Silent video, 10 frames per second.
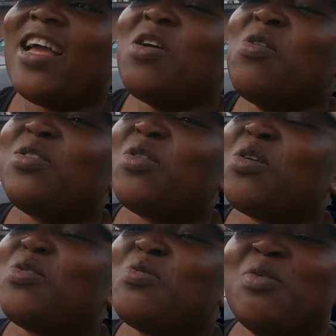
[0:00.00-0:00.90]
I don't want to
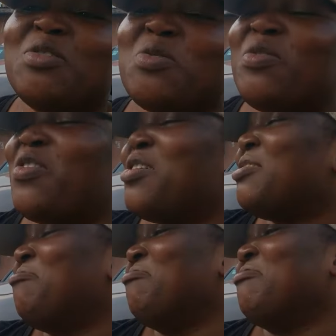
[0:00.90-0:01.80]
talk too much
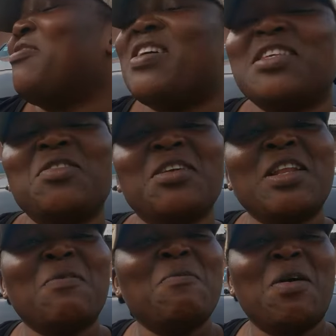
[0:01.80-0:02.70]
because hmm, if I start
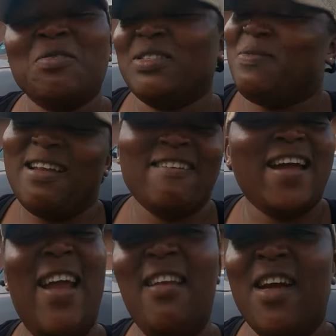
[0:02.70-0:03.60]
talking about my husband yeah,
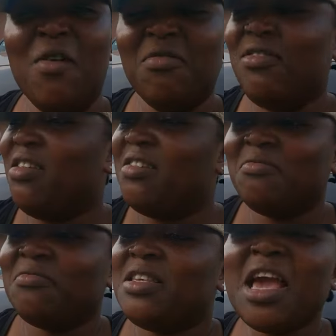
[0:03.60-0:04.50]
right now,
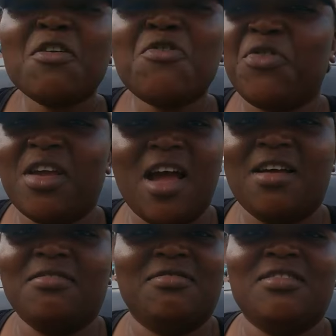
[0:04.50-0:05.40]
yeah, I'm free.
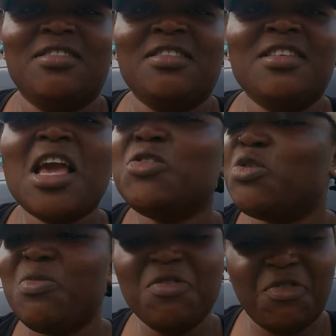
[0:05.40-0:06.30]
Yeah, and
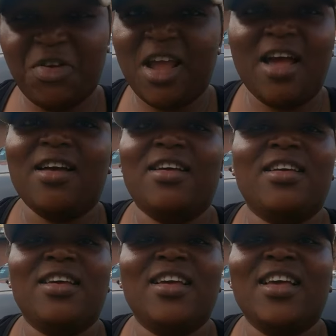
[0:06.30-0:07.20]
to me, free her.
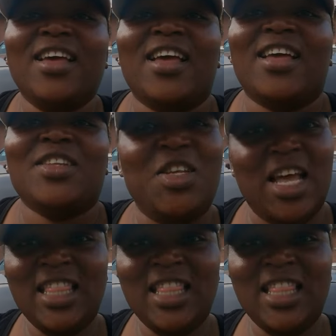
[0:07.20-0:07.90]
Yeah. Do